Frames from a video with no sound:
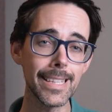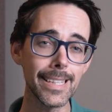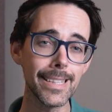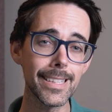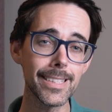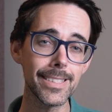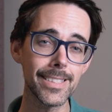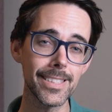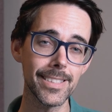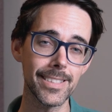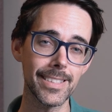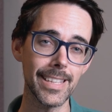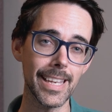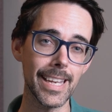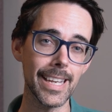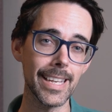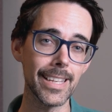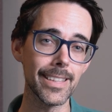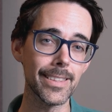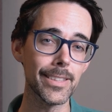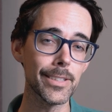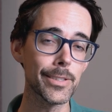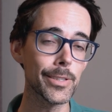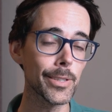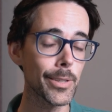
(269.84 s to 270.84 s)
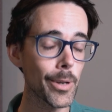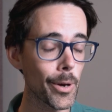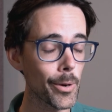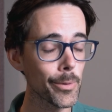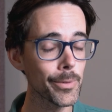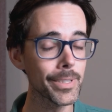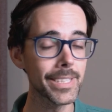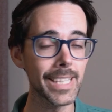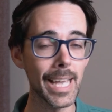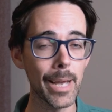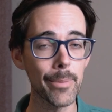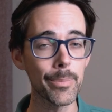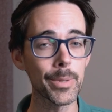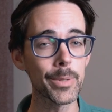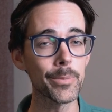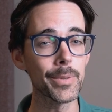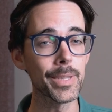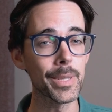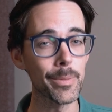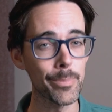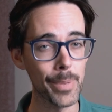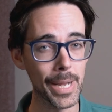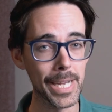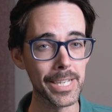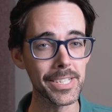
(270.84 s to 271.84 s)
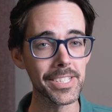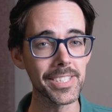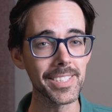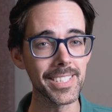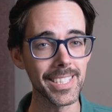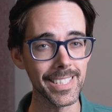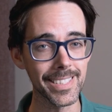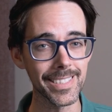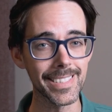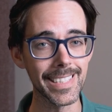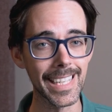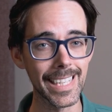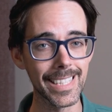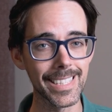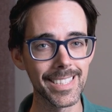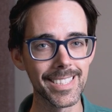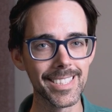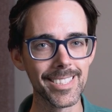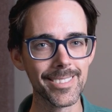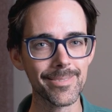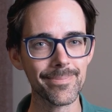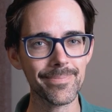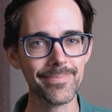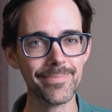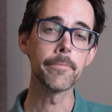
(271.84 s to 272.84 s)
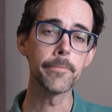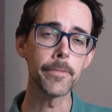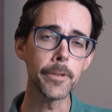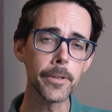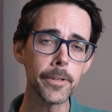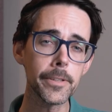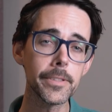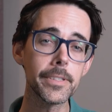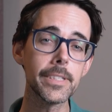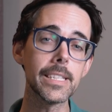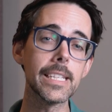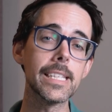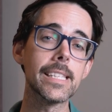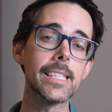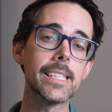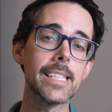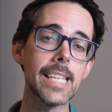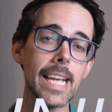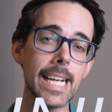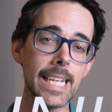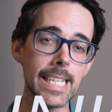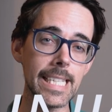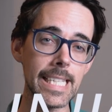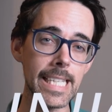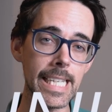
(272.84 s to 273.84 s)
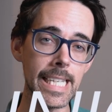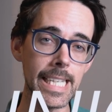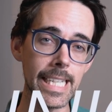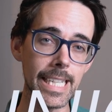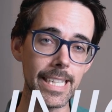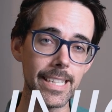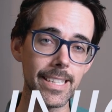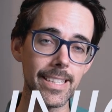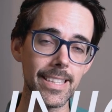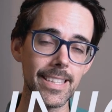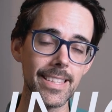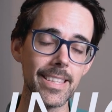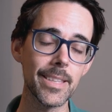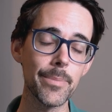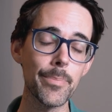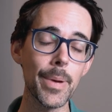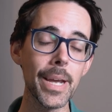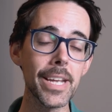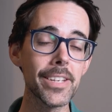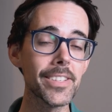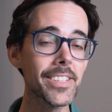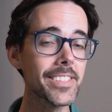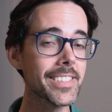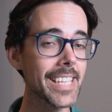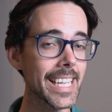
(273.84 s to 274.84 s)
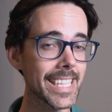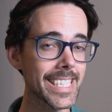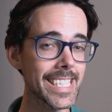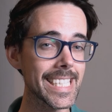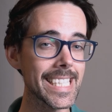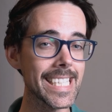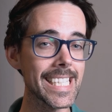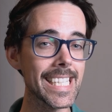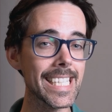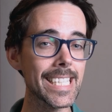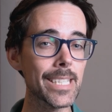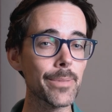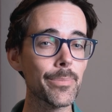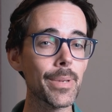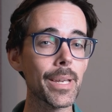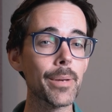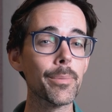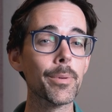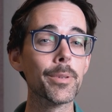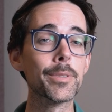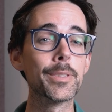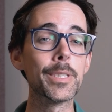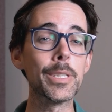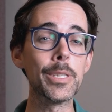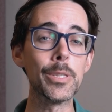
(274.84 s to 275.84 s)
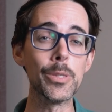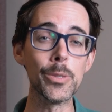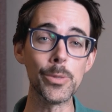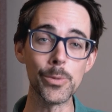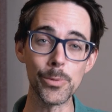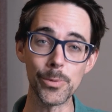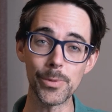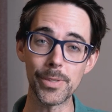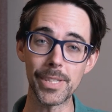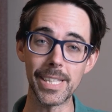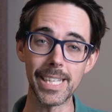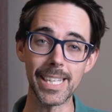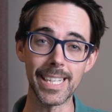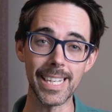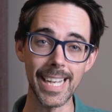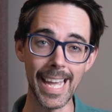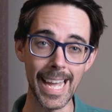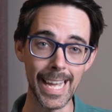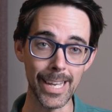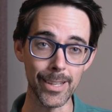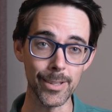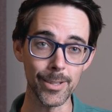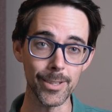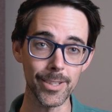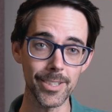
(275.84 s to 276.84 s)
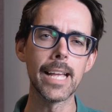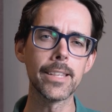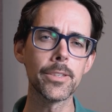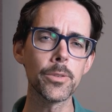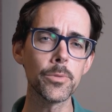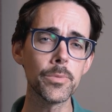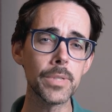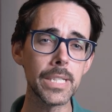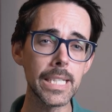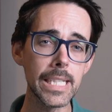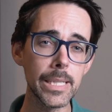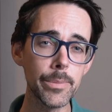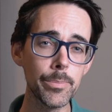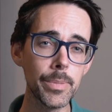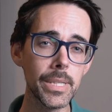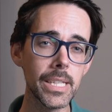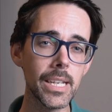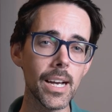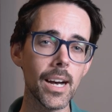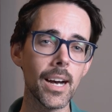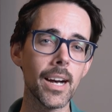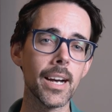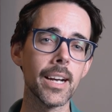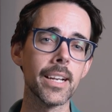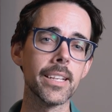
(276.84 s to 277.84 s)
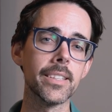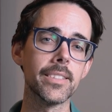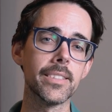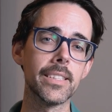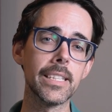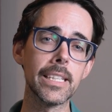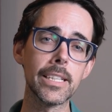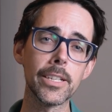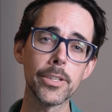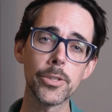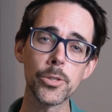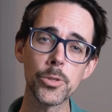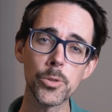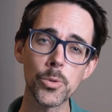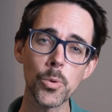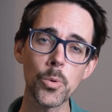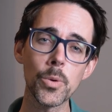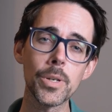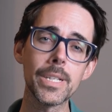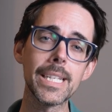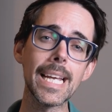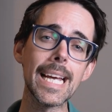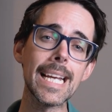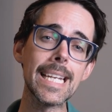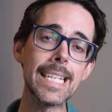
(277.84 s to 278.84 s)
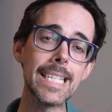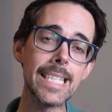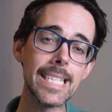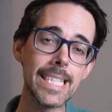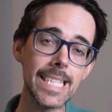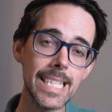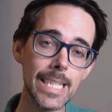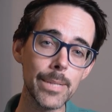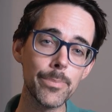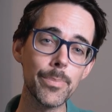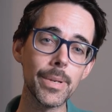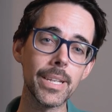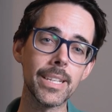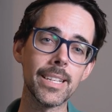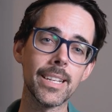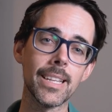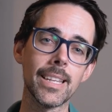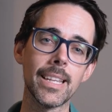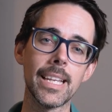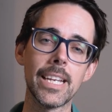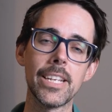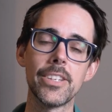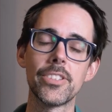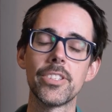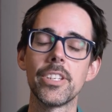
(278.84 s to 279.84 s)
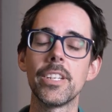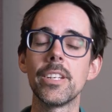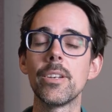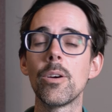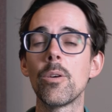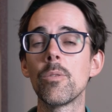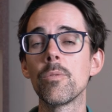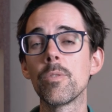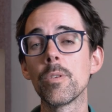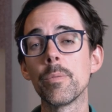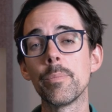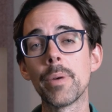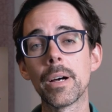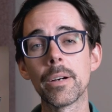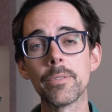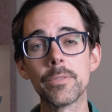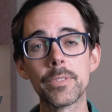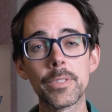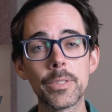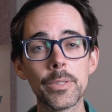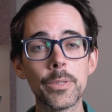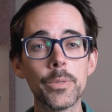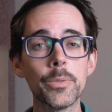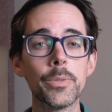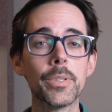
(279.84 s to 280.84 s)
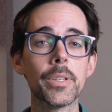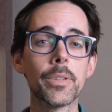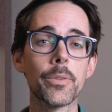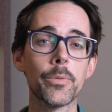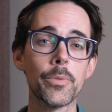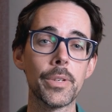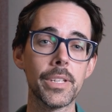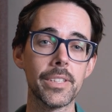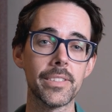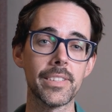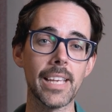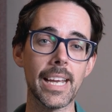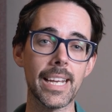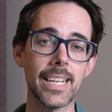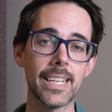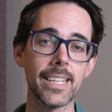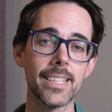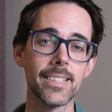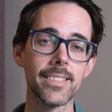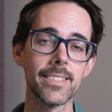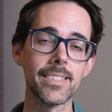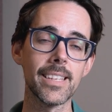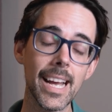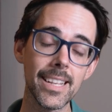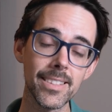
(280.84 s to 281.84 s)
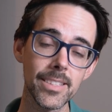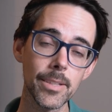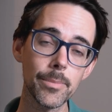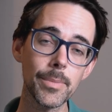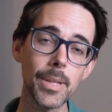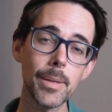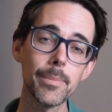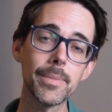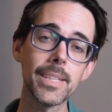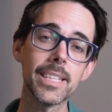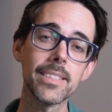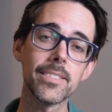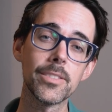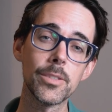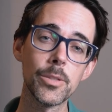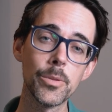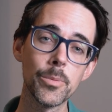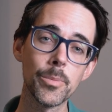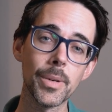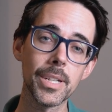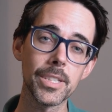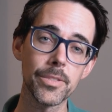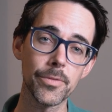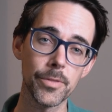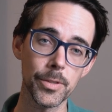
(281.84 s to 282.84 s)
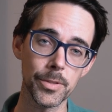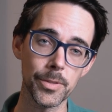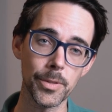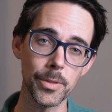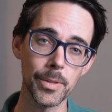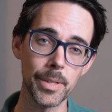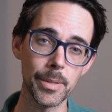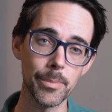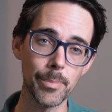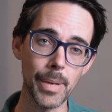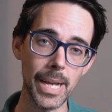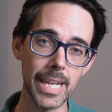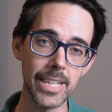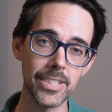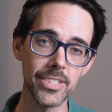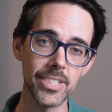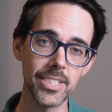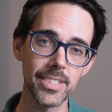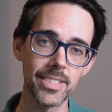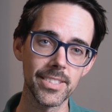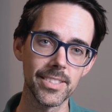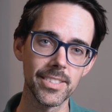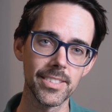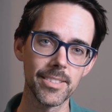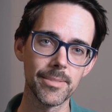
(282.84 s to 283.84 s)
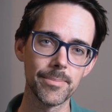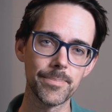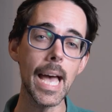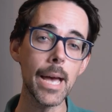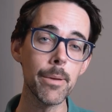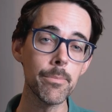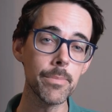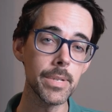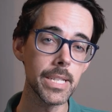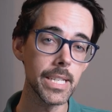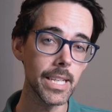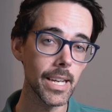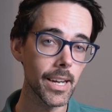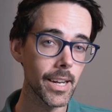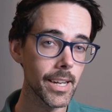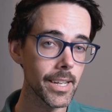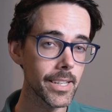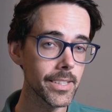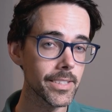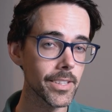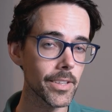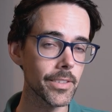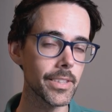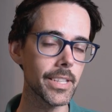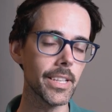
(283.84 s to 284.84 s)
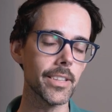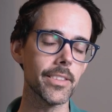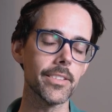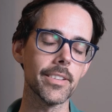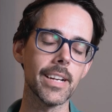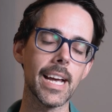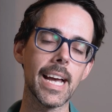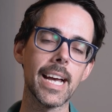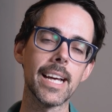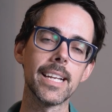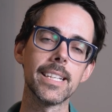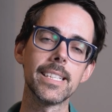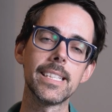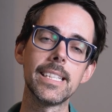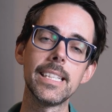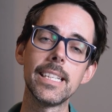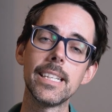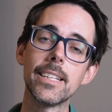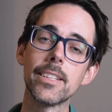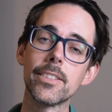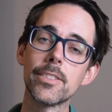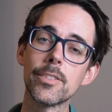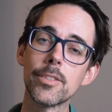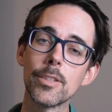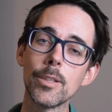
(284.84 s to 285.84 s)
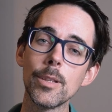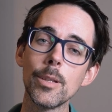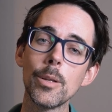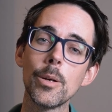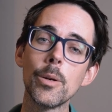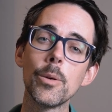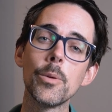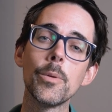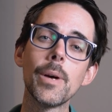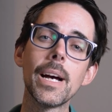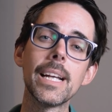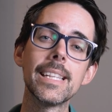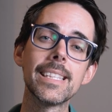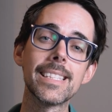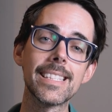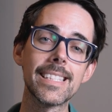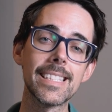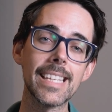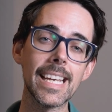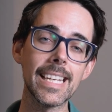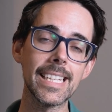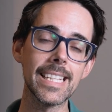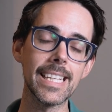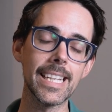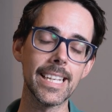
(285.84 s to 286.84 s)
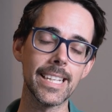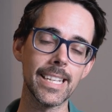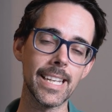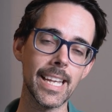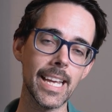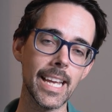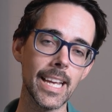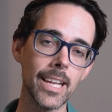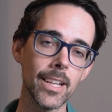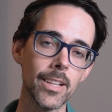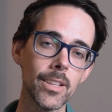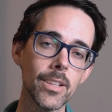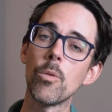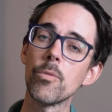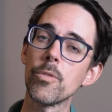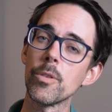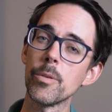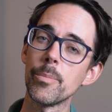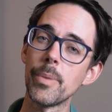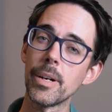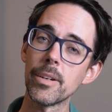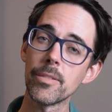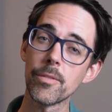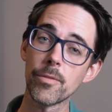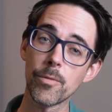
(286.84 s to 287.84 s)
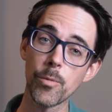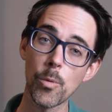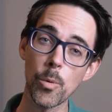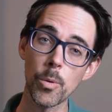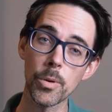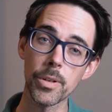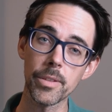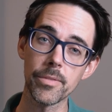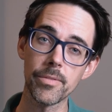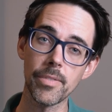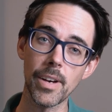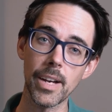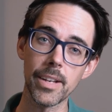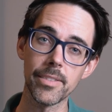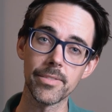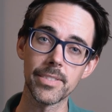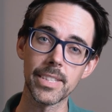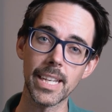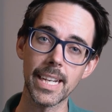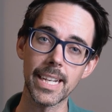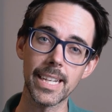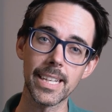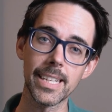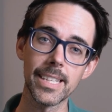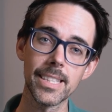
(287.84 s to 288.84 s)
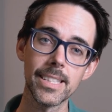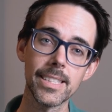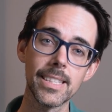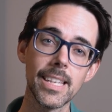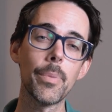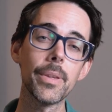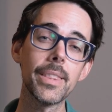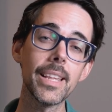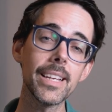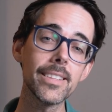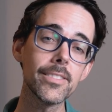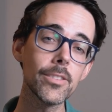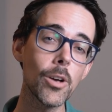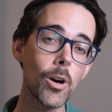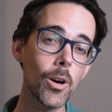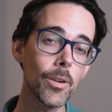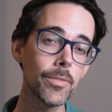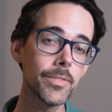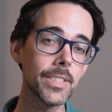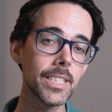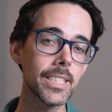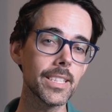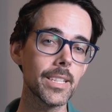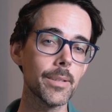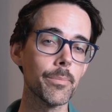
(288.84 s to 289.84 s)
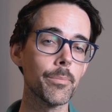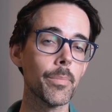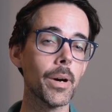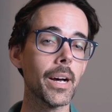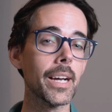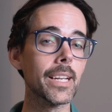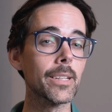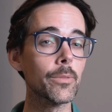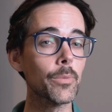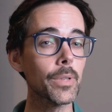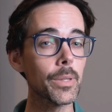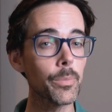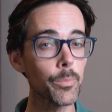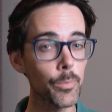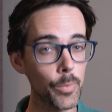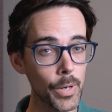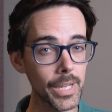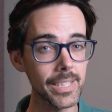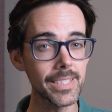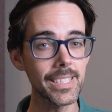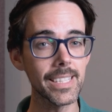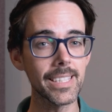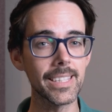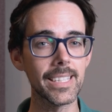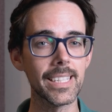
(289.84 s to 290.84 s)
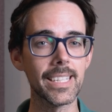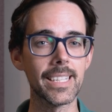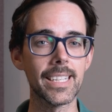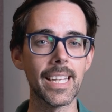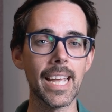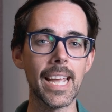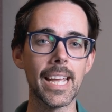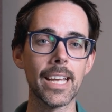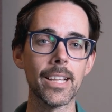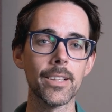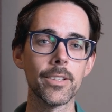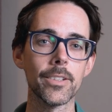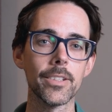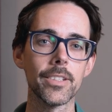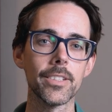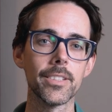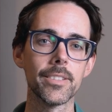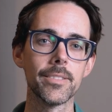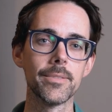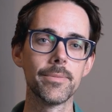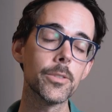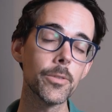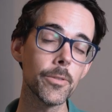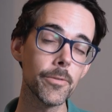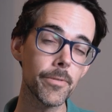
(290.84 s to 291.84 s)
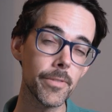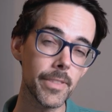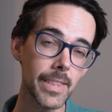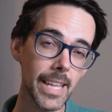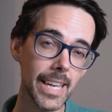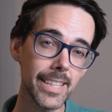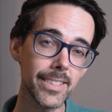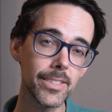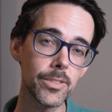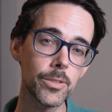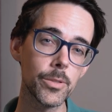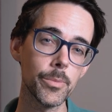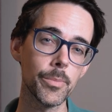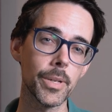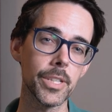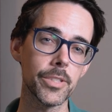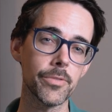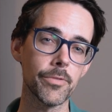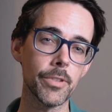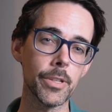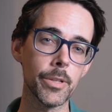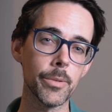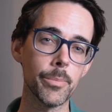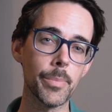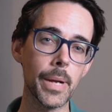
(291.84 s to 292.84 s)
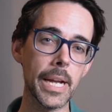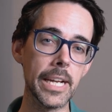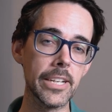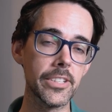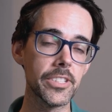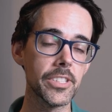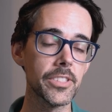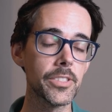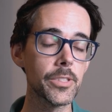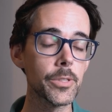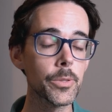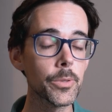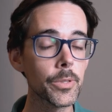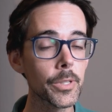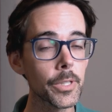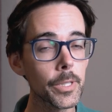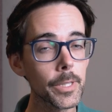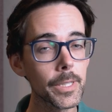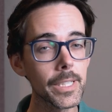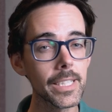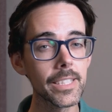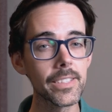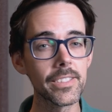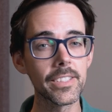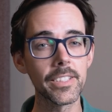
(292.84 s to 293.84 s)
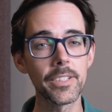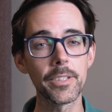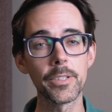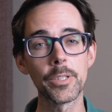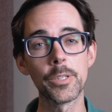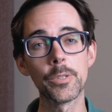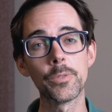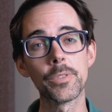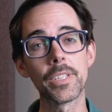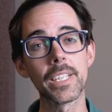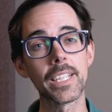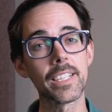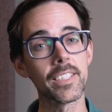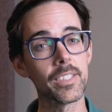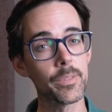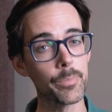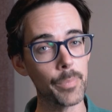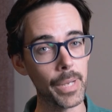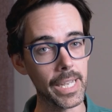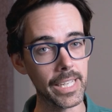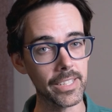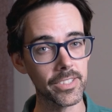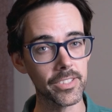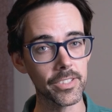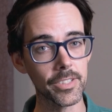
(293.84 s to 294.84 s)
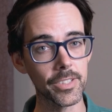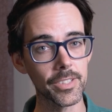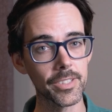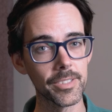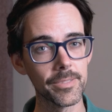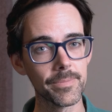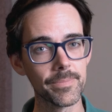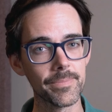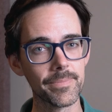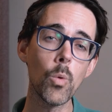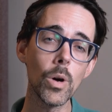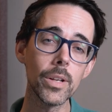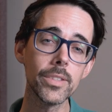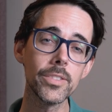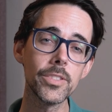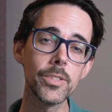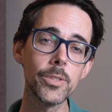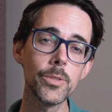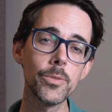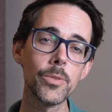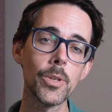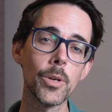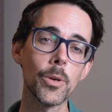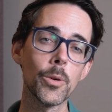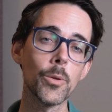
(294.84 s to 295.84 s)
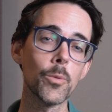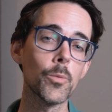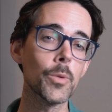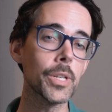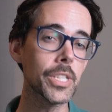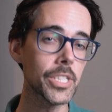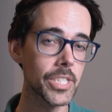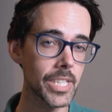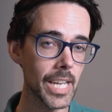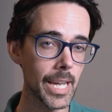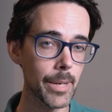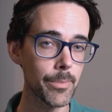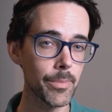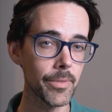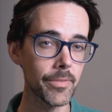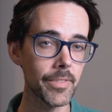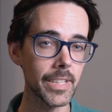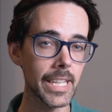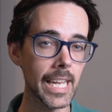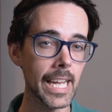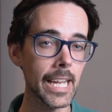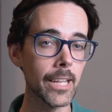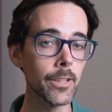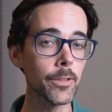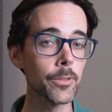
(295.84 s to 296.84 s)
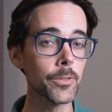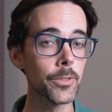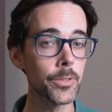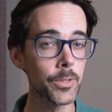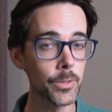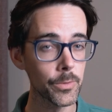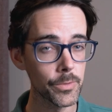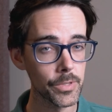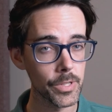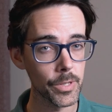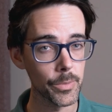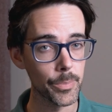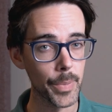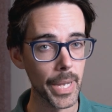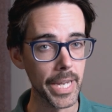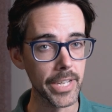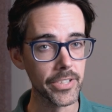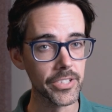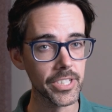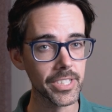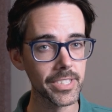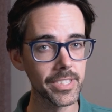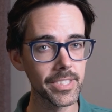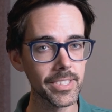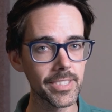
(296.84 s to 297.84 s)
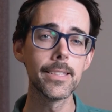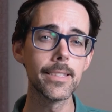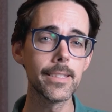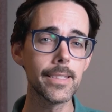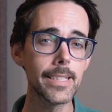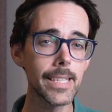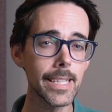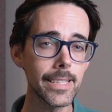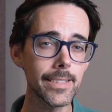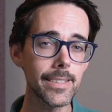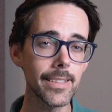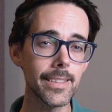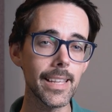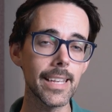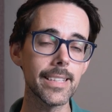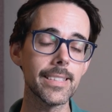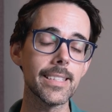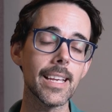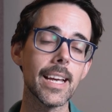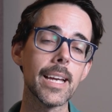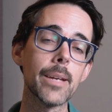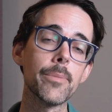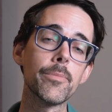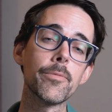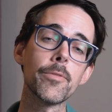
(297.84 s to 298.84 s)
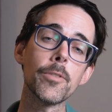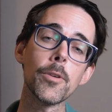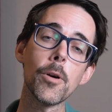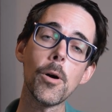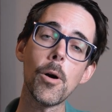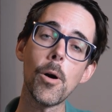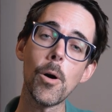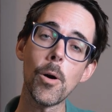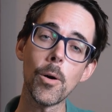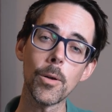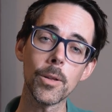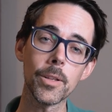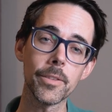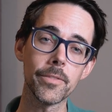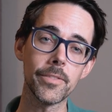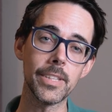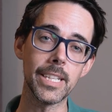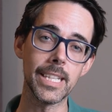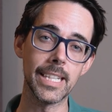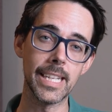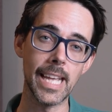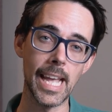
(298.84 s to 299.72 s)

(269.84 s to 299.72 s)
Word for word: needless to say, this should always happen with the patient's consent. First is technique. The patients actually need to be able to use the inhaler. And so D P Is need a short and deep inhalation over about two to three seconds. And sometimes that's too much for certain patients. M D Is, on the other hand, need a slow and steady inhale over about four to five seconds, but that's often combined with pressing the inhaler. So if that's too much for your patients, you could consider using a spacer. Once you know which type of inhaler suits your patient, stick to that type for all of the